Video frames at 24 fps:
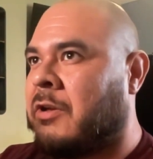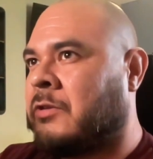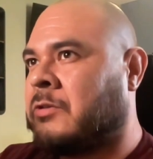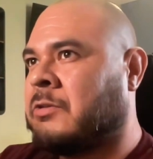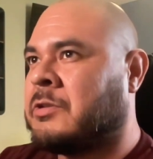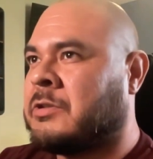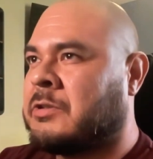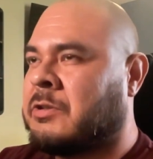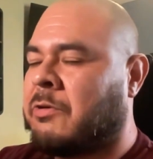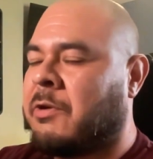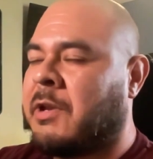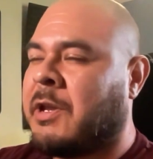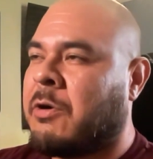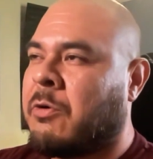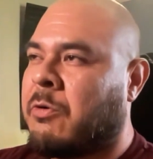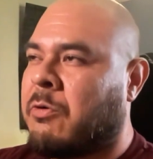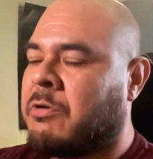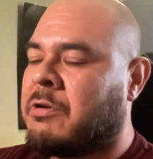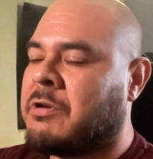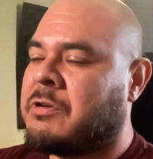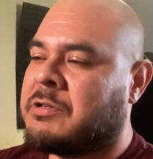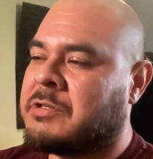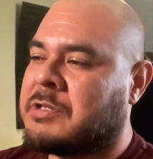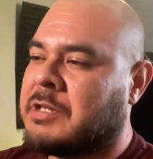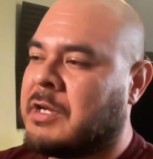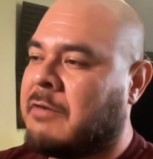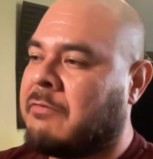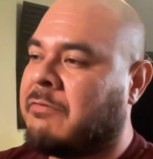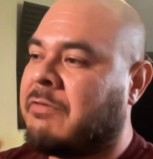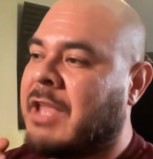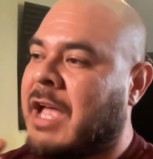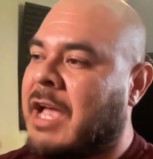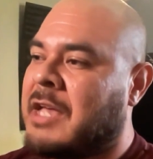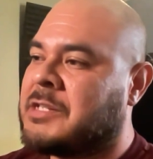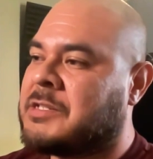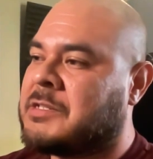to 3 quarters of
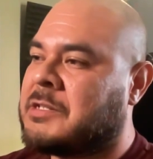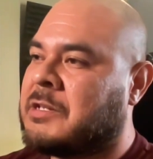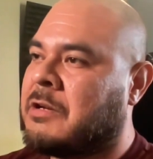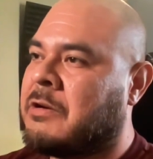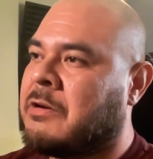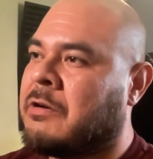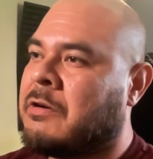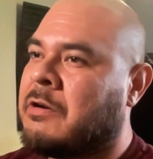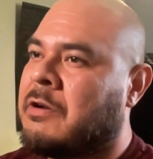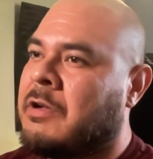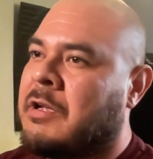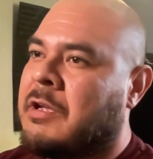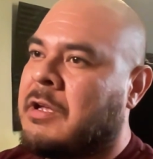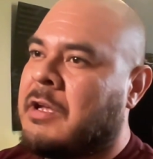last year,